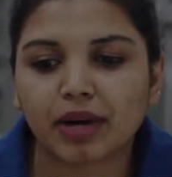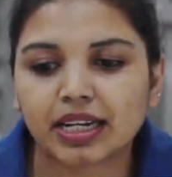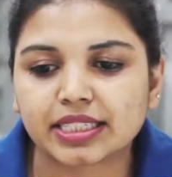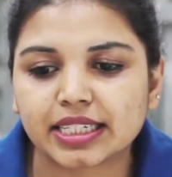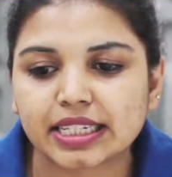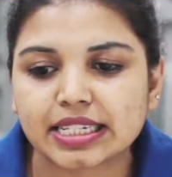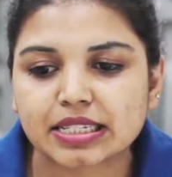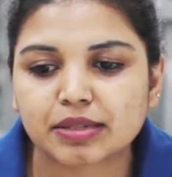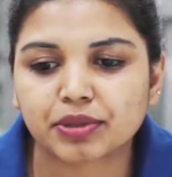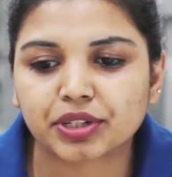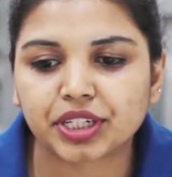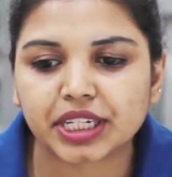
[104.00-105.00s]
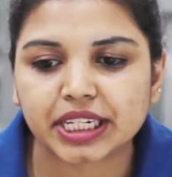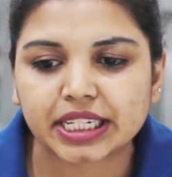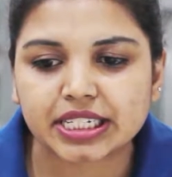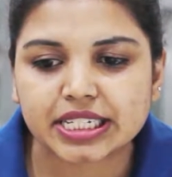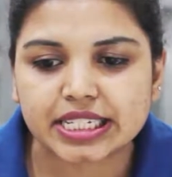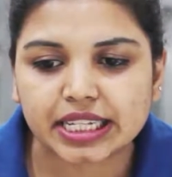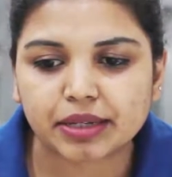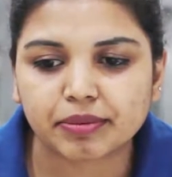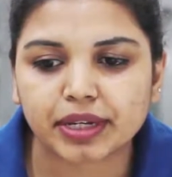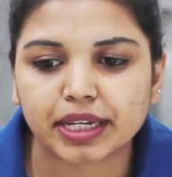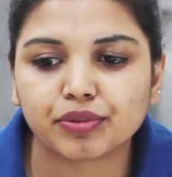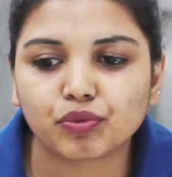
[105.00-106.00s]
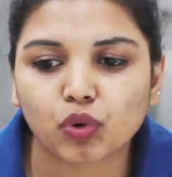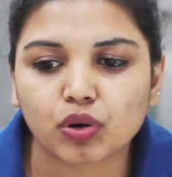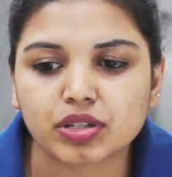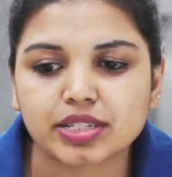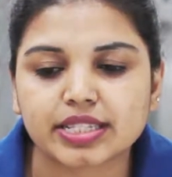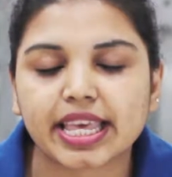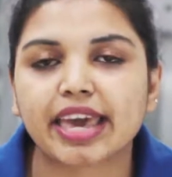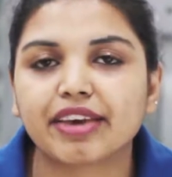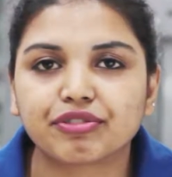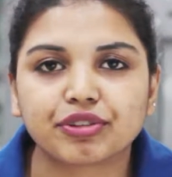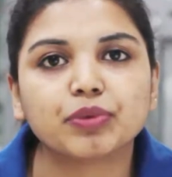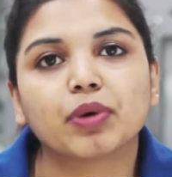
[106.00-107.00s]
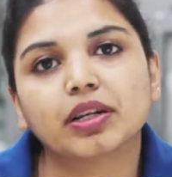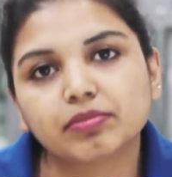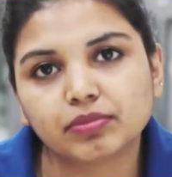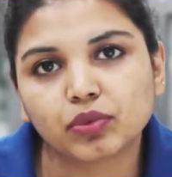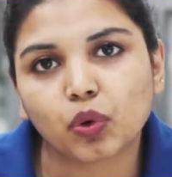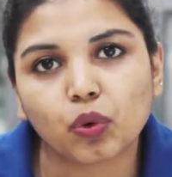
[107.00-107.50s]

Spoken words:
Multidisciplinary team involves everyone,